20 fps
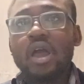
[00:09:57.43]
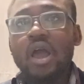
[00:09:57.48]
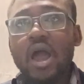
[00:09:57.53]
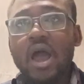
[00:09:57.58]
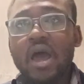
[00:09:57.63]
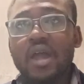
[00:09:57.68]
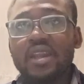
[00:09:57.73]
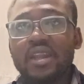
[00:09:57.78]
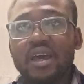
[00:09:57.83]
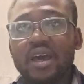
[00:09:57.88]

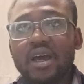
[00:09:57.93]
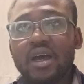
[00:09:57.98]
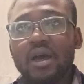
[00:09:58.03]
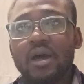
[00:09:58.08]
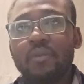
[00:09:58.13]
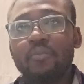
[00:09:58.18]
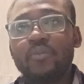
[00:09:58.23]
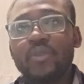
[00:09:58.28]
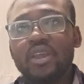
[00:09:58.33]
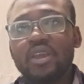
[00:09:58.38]
And
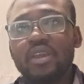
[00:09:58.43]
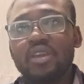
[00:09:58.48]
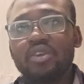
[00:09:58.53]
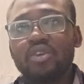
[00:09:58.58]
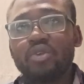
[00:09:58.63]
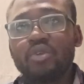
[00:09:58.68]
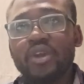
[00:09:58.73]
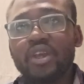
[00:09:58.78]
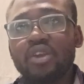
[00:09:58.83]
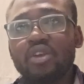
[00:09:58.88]

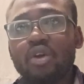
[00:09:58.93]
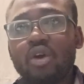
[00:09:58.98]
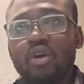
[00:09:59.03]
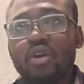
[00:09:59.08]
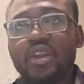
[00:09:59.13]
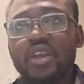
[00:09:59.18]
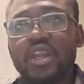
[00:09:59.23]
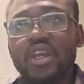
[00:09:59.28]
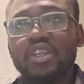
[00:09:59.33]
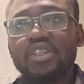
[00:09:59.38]
during
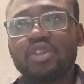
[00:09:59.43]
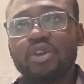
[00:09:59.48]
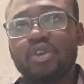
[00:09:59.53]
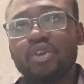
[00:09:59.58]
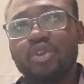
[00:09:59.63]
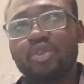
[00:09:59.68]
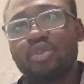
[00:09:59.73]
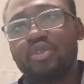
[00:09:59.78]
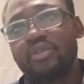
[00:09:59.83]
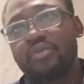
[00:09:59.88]
coordination,
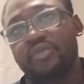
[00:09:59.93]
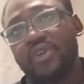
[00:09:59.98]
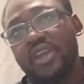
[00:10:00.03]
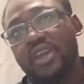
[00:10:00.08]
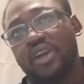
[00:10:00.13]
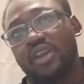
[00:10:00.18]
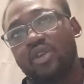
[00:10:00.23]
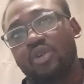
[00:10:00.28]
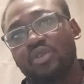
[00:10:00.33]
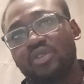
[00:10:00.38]
you do the
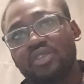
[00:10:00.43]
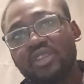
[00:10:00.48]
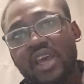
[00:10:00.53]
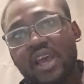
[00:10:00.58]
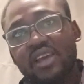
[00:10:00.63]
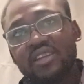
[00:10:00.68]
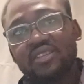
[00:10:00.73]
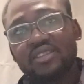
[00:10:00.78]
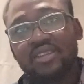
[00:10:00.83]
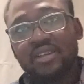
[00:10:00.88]
finger nose
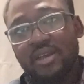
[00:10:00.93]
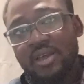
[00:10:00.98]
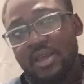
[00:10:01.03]
test